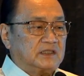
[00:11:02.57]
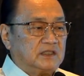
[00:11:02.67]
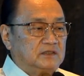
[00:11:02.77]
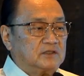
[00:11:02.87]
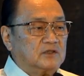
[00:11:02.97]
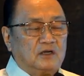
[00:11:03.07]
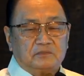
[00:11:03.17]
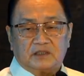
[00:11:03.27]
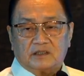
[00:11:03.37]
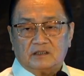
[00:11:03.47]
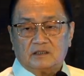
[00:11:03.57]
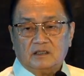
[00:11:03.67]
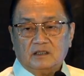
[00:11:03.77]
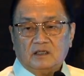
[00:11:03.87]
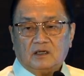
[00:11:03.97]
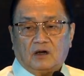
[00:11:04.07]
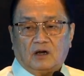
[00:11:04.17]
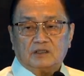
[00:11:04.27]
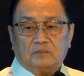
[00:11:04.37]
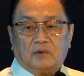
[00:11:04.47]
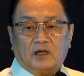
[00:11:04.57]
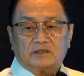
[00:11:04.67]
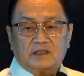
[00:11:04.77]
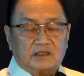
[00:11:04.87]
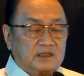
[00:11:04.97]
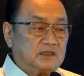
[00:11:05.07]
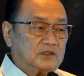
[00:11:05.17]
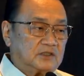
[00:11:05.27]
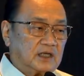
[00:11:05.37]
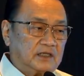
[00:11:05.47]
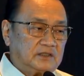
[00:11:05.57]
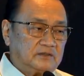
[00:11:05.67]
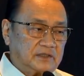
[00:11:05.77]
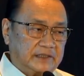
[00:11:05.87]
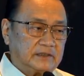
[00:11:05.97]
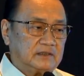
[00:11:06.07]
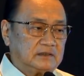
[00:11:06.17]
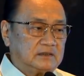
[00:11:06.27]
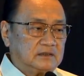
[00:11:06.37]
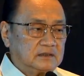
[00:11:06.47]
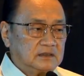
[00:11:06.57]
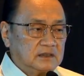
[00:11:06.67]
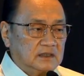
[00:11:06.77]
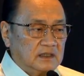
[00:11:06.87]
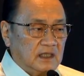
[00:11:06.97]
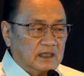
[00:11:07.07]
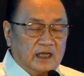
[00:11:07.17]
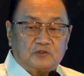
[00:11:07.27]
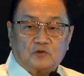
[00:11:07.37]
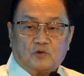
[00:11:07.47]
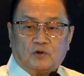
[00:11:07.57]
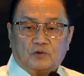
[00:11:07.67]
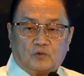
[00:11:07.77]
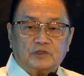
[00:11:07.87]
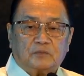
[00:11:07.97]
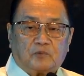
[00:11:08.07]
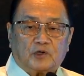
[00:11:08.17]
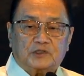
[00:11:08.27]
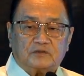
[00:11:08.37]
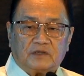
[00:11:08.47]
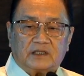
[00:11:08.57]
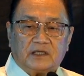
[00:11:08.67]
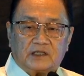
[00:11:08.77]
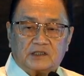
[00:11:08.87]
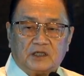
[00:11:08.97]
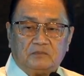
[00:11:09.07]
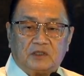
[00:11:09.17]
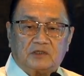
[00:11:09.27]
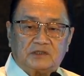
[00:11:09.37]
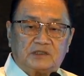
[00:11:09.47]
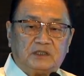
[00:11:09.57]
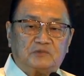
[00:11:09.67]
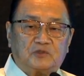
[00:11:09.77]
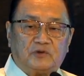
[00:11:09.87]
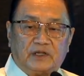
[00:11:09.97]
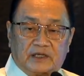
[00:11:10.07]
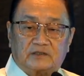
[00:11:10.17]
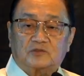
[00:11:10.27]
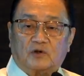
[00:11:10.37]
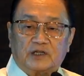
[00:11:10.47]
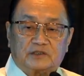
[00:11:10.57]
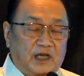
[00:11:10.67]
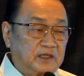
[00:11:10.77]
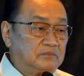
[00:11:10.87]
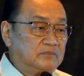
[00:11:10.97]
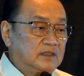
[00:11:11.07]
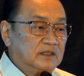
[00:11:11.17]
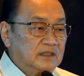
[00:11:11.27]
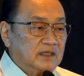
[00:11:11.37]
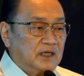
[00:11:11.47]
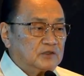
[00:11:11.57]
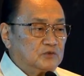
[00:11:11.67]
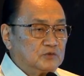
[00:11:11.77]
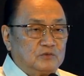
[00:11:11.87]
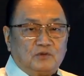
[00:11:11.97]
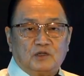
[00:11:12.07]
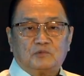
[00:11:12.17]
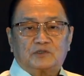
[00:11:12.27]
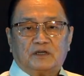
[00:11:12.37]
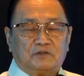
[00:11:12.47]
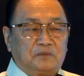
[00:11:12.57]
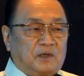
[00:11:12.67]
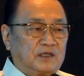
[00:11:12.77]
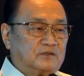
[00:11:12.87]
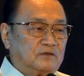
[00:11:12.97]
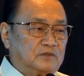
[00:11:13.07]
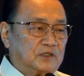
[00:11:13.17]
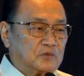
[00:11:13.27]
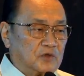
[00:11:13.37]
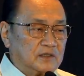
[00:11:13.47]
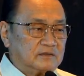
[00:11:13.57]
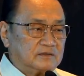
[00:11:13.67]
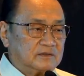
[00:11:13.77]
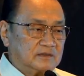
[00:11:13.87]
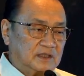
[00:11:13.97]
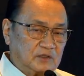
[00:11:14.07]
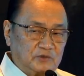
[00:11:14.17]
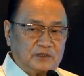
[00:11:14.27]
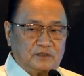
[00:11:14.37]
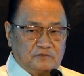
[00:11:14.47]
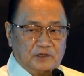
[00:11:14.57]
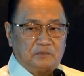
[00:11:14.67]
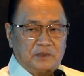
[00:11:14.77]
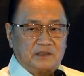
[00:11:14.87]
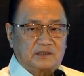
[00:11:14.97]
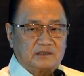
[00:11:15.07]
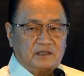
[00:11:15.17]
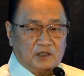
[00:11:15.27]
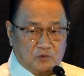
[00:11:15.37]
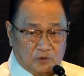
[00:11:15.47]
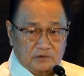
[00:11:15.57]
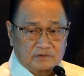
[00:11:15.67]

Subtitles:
that commented on the politics and society then. I'd like to quote a portion of that essay because it seems to connect to our time and to almost every part of this world, including the Philippines. And I quote,